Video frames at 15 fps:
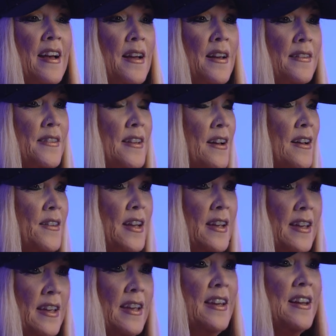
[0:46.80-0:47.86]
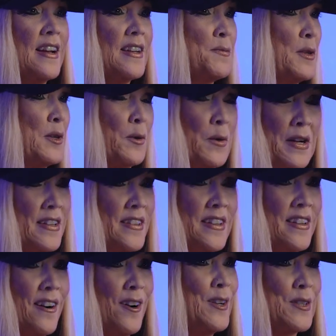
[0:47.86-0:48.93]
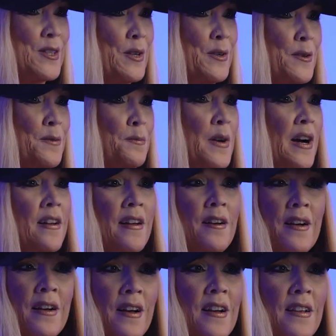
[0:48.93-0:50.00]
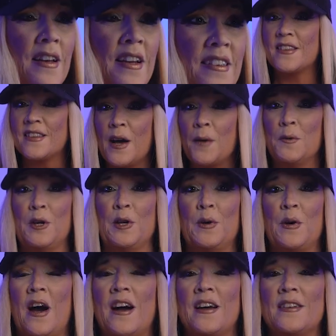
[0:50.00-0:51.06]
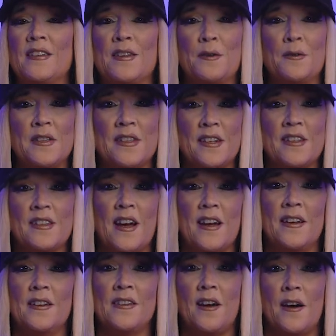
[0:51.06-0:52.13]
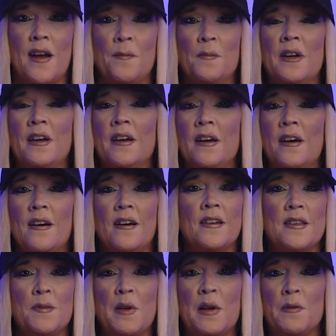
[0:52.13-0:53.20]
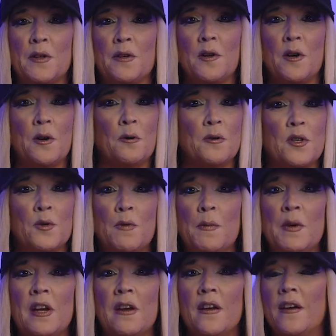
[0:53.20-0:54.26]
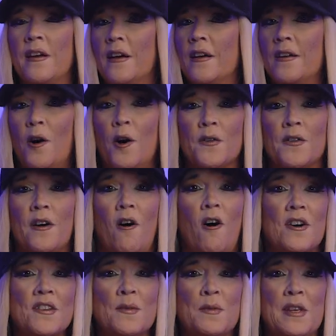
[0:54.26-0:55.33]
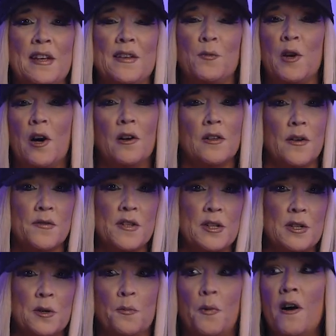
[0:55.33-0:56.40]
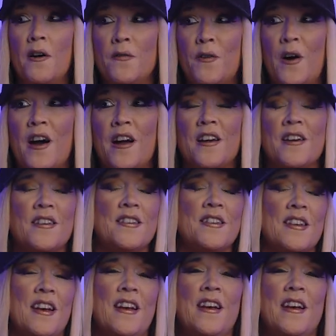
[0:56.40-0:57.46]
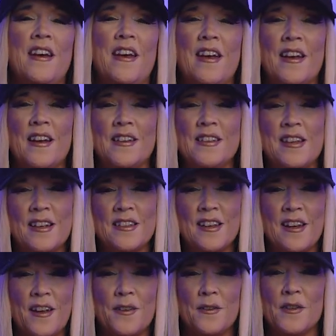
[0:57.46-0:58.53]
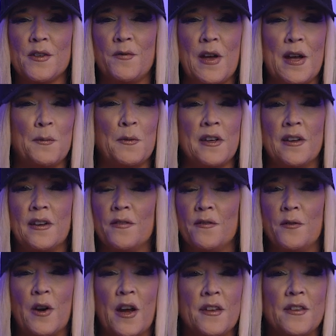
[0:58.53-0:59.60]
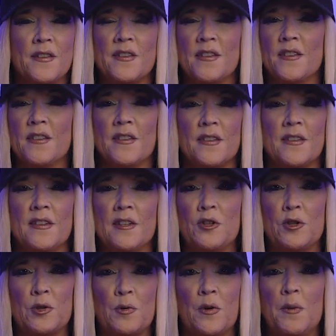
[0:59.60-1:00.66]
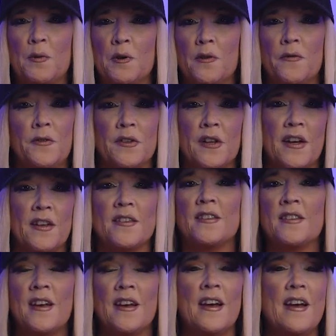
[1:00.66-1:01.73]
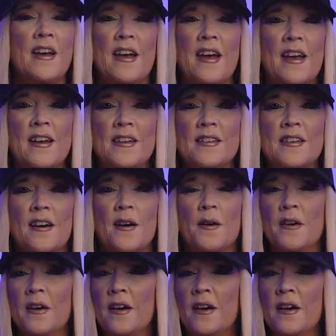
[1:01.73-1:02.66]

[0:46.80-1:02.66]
And the heat has been crazy also, but it's summer, you guys, so it's exciting time uh, to be able to go swimming and all the awesome things we all love to do, bonfires and get together as family and friends and just enjoy beautiful nights. And uh,